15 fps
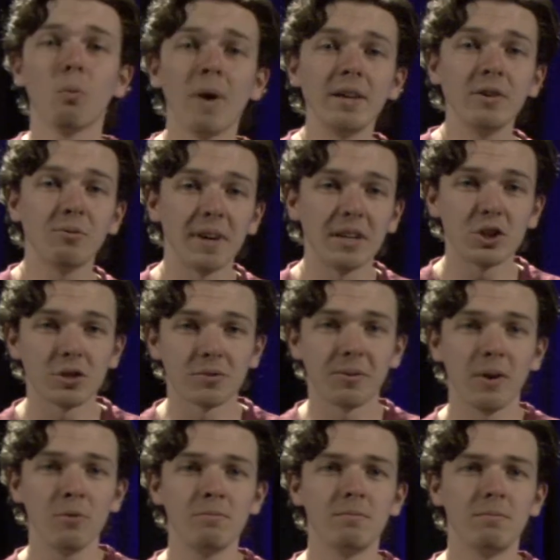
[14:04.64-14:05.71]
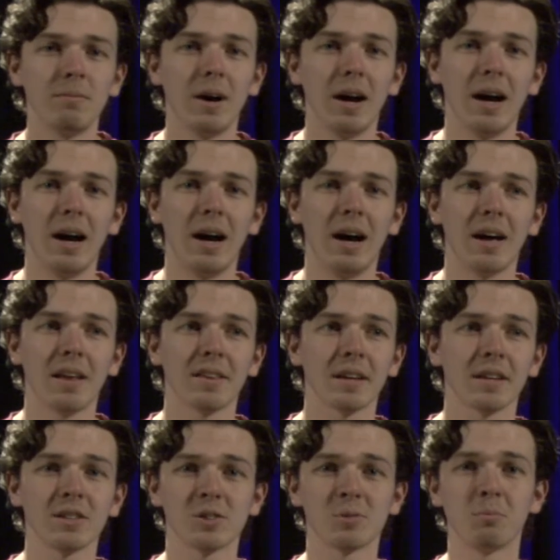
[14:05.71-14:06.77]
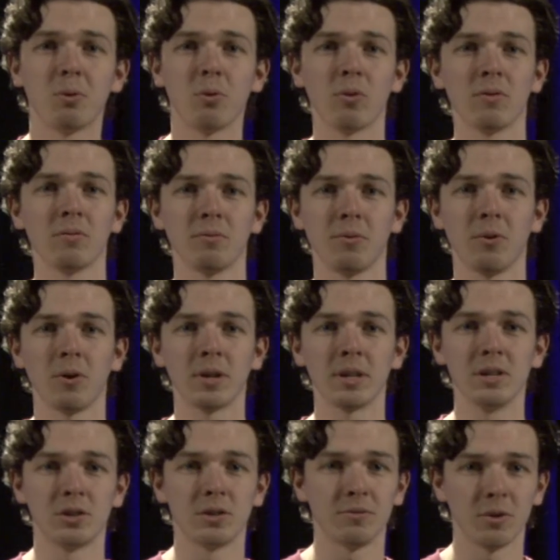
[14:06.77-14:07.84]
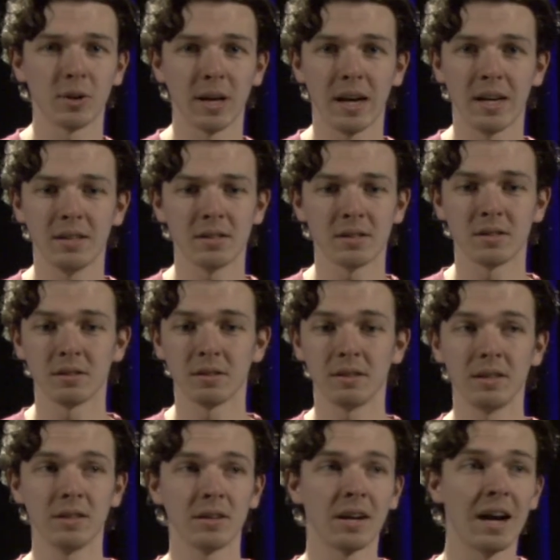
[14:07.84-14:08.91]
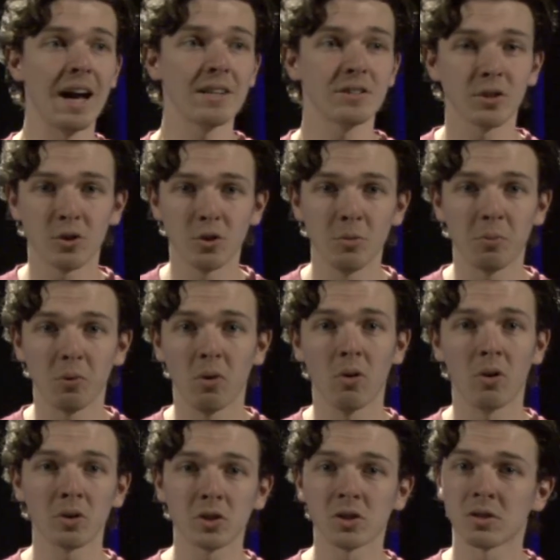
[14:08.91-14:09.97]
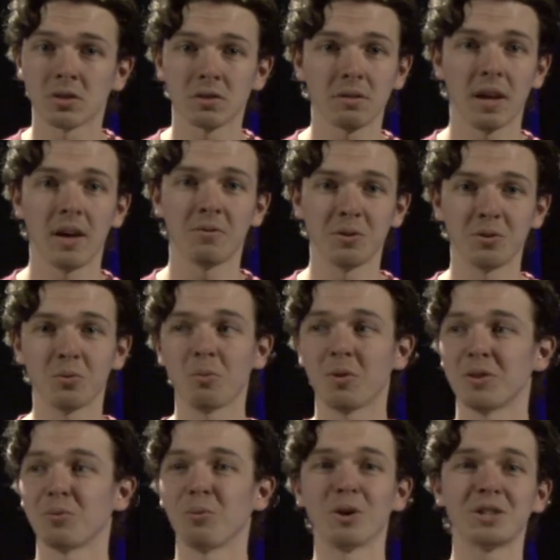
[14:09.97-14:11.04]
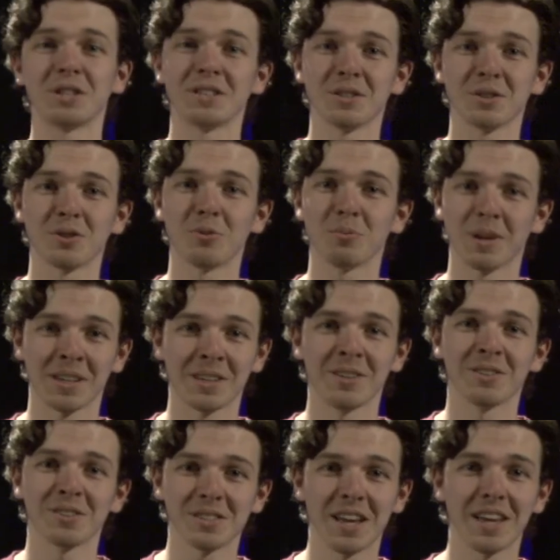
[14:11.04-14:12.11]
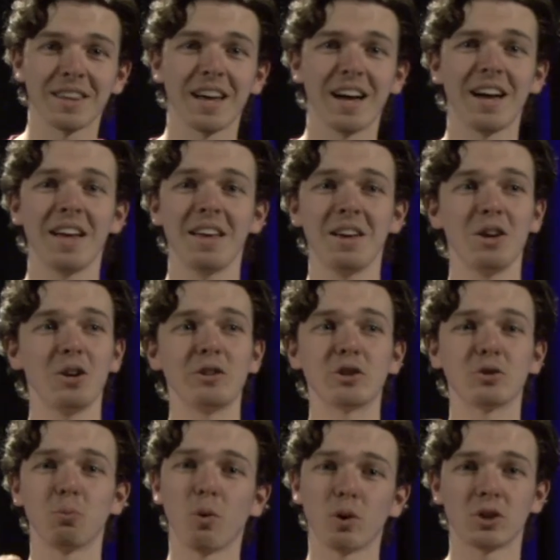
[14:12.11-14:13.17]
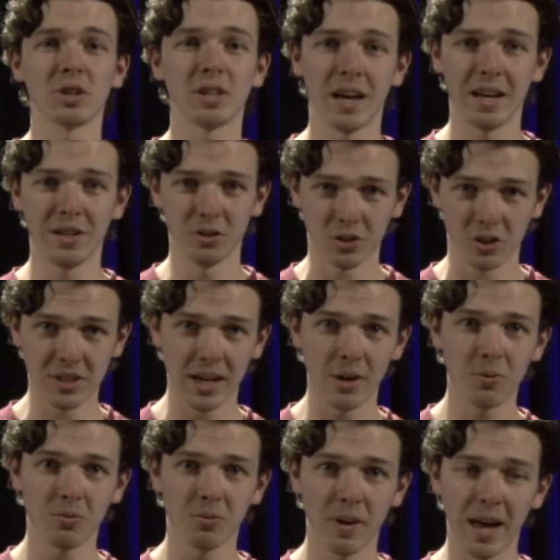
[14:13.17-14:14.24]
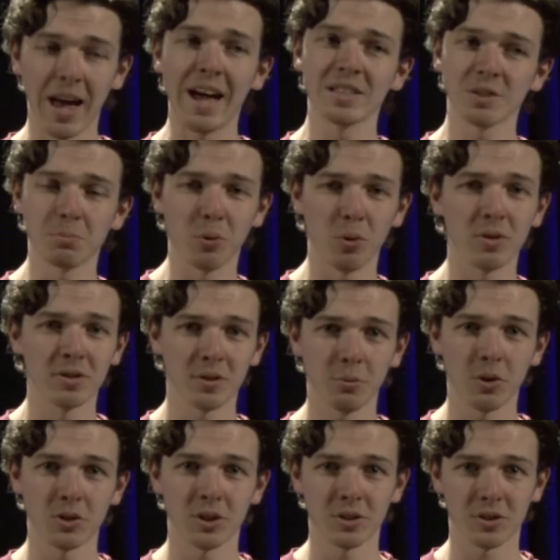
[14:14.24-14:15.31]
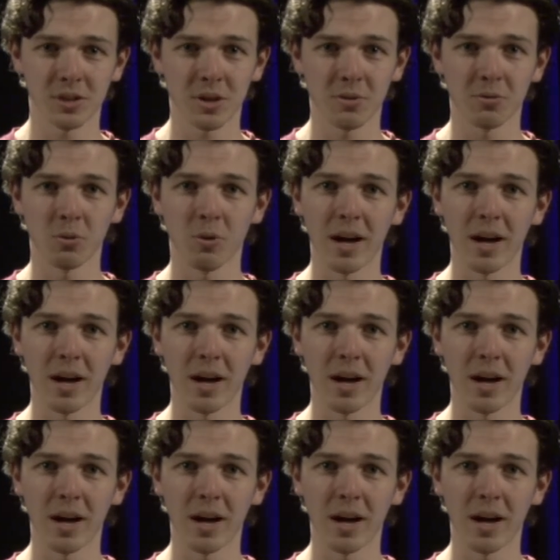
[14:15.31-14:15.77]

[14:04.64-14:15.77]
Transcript: When you finish your film, I think it's important for each of you guys, either as a group or just if you don't want to watch it as a group, I can understand that. Just watch it yourself. It is important to watch it yourself though.